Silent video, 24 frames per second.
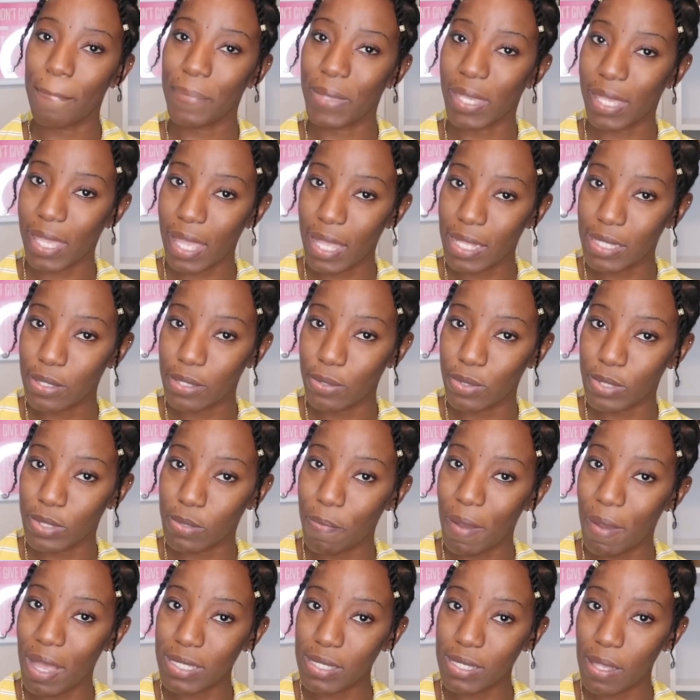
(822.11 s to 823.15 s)
You can use
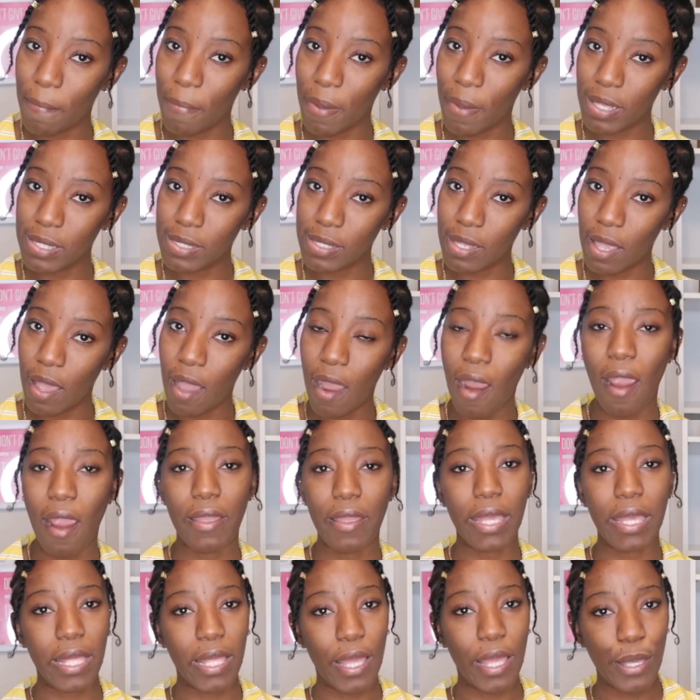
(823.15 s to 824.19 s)
pasa pasa or
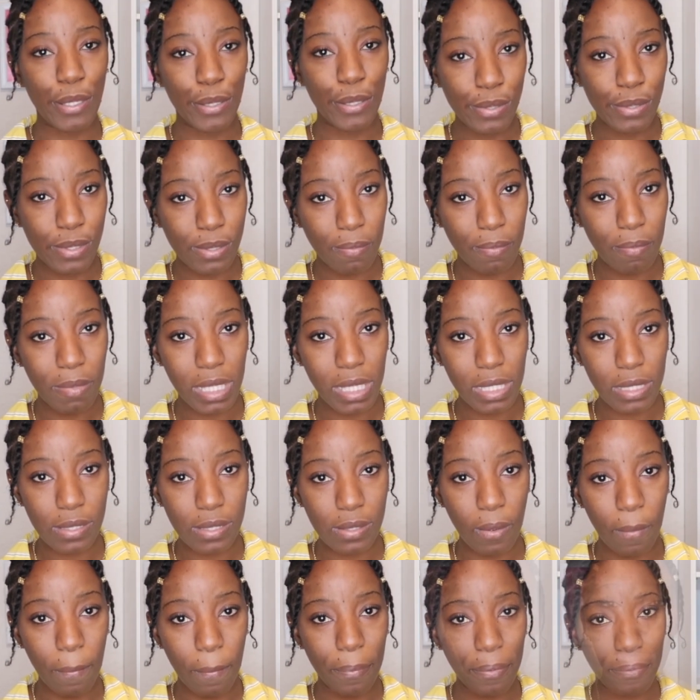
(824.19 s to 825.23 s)
you can use mix
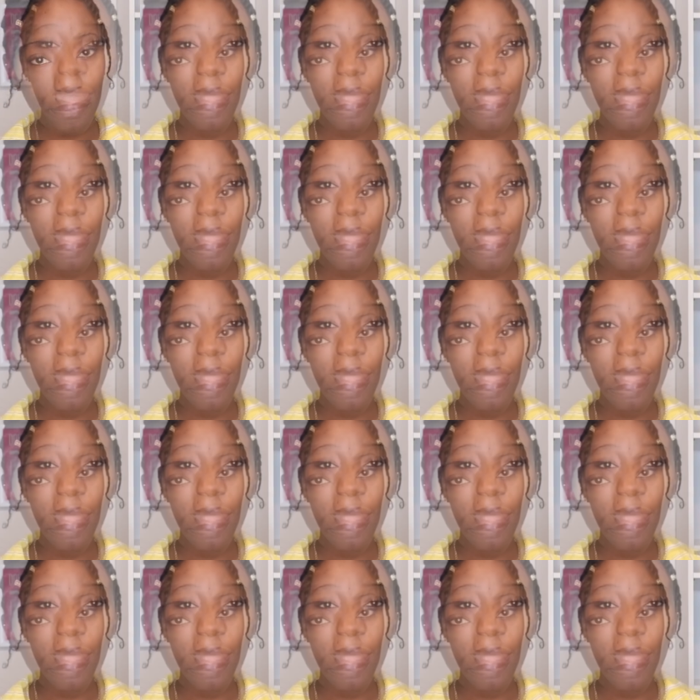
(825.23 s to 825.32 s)
up.